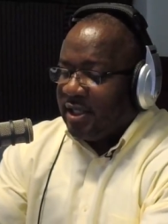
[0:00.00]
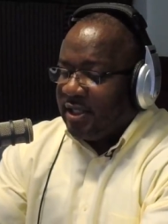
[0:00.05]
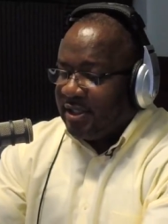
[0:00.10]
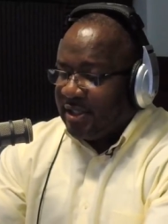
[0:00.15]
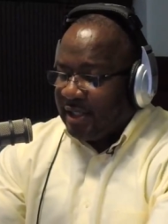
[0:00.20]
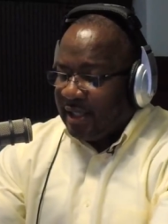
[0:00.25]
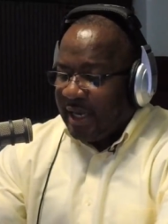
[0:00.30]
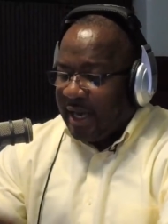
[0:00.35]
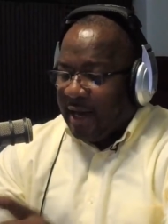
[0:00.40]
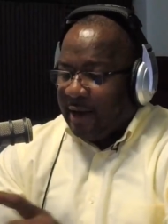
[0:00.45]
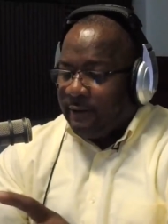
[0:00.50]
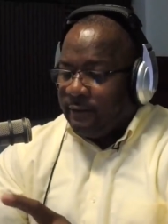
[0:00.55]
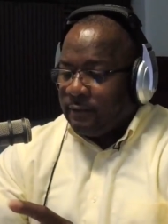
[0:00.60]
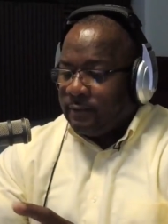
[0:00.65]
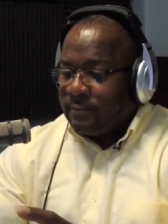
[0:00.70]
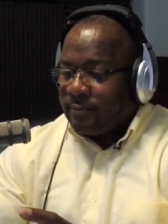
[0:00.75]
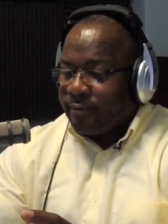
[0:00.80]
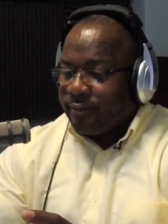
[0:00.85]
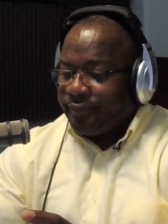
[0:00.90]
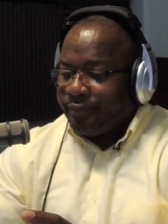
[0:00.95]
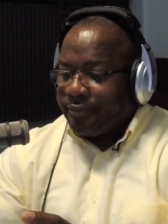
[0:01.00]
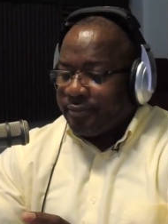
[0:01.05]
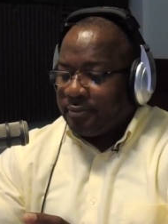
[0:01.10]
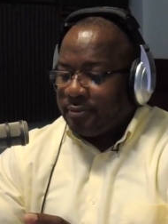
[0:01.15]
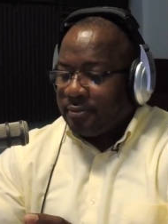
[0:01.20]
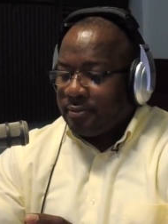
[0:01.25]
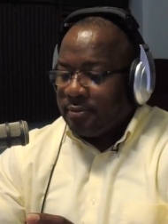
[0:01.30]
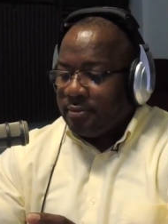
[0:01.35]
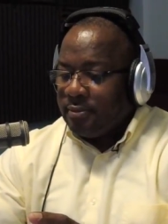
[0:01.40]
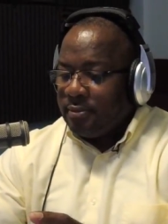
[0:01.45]
listen now,
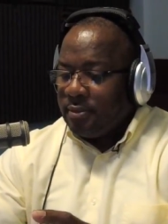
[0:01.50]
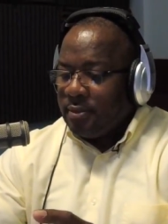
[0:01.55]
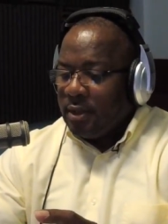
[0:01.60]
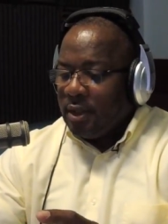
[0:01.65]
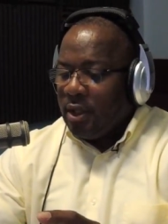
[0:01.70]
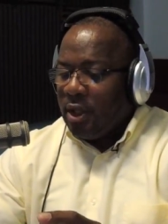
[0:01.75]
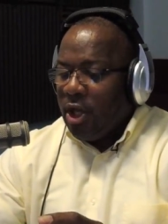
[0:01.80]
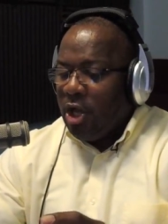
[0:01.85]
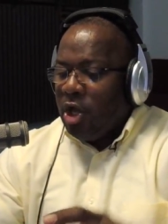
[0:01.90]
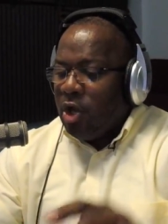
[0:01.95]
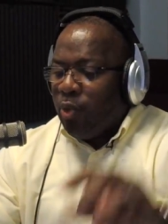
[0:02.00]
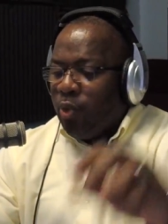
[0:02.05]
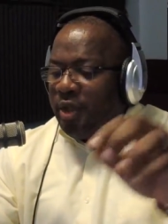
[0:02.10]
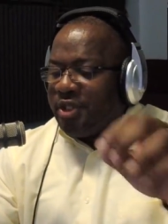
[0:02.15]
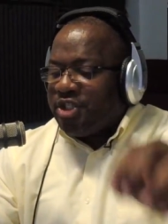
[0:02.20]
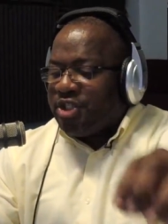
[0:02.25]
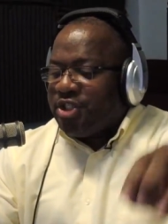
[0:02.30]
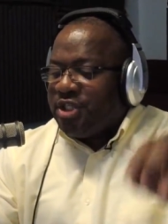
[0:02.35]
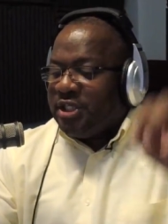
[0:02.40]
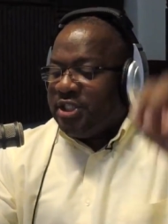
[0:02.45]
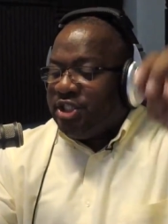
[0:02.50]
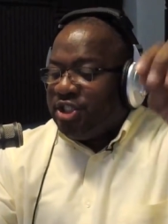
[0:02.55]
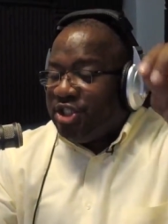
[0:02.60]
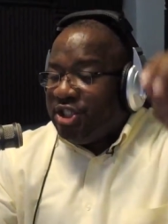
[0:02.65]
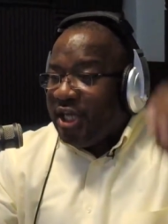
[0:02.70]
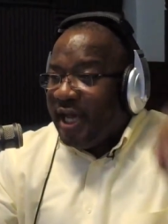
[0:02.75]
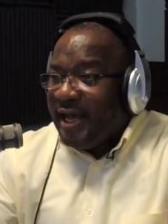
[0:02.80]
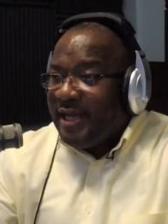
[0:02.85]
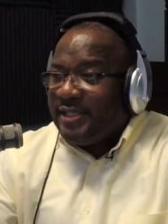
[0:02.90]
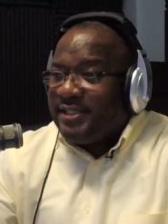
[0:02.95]
which the
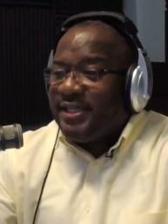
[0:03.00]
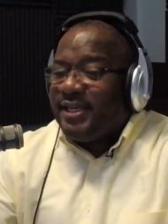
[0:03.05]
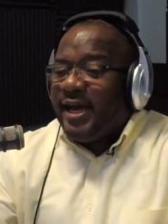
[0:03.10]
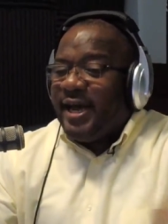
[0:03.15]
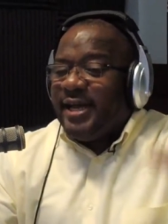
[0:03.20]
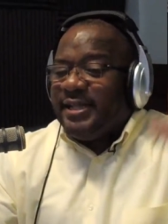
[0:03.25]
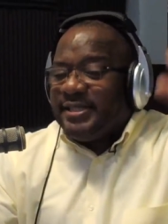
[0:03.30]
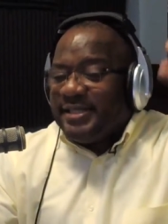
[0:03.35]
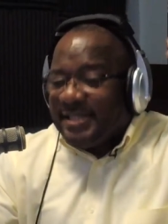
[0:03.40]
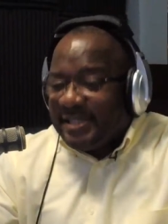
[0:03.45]
Gentiles